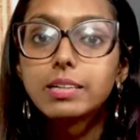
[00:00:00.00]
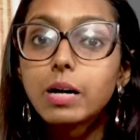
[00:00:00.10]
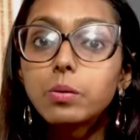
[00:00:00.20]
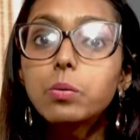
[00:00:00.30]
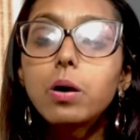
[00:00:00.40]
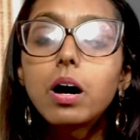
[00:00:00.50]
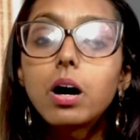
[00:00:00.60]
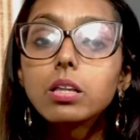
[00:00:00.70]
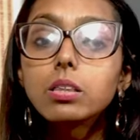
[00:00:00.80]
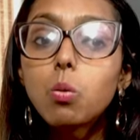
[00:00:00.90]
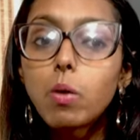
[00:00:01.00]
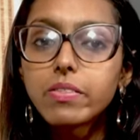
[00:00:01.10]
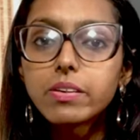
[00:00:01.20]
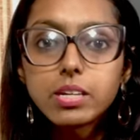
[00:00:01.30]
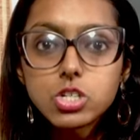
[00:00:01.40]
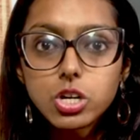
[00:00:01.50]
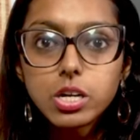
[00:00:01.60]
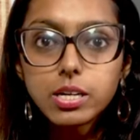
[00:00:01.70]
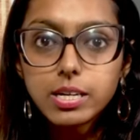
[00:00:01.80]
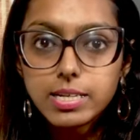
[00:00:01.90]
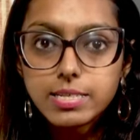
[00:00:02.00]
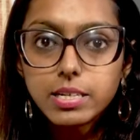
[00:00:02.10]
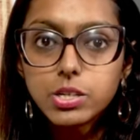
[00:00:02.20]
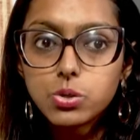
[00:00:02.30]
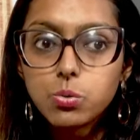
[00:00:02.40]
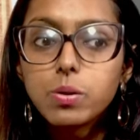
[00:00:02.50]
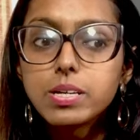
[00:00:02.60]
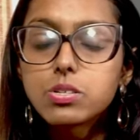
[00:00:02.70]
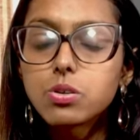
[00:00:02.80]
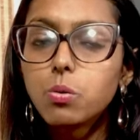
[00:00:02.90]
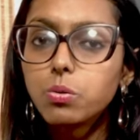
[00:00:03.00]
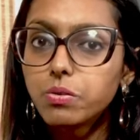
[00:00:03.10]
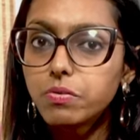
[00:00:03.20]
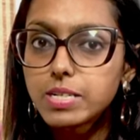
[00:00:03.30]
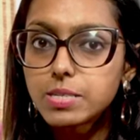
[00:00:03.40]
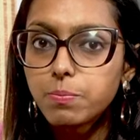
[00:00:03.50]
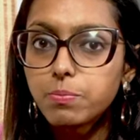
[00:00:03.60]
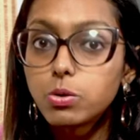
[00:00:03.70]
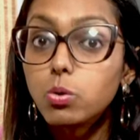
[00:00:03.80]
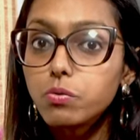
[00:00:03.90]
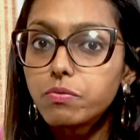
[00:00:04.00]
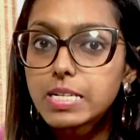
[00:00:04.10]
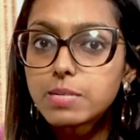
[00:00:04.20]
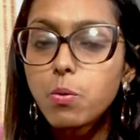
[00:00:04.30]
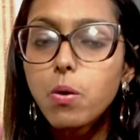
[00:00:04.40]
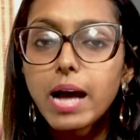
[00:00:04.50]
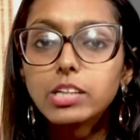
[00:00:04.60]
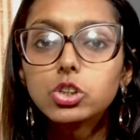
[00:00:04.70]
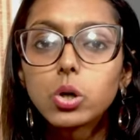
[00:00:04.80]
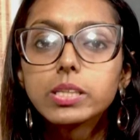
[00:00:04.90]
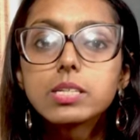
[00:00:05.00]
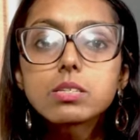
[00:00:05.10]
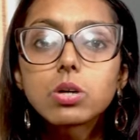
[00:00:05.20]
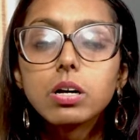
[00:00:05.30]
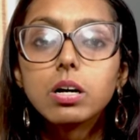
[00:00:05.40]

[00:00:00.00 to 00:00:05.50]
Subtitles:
Now, the one thing that you can easily do is to go to Facebook and join this